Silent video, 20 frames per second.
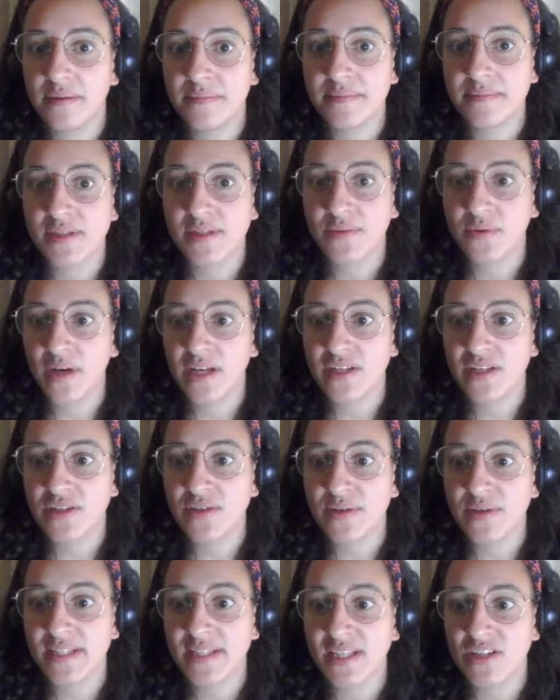So what I
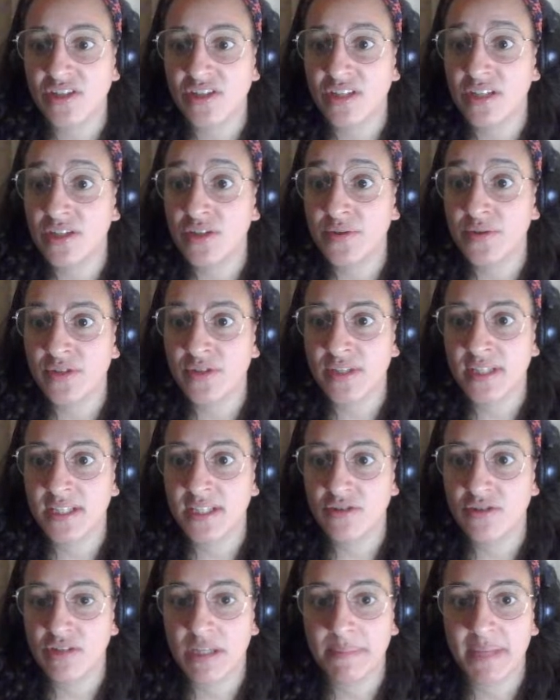do essentially do is just
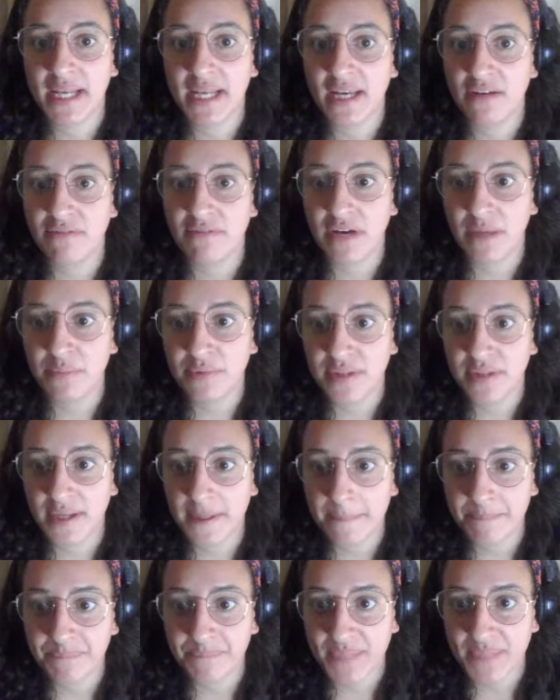literally play around with it
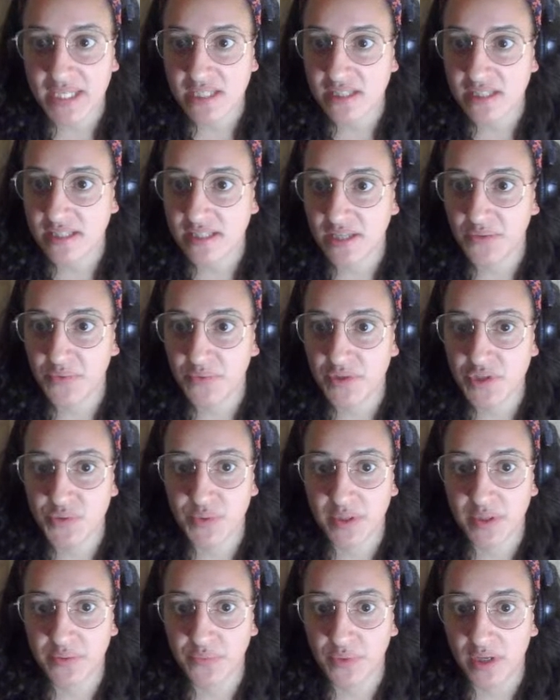to see which
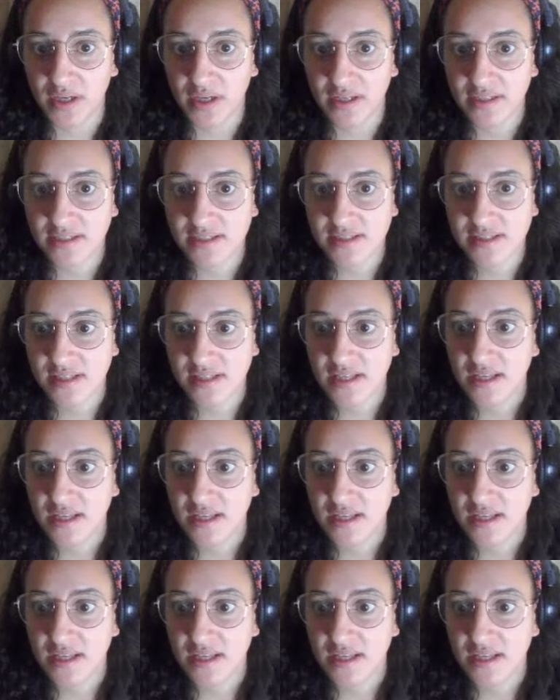one works.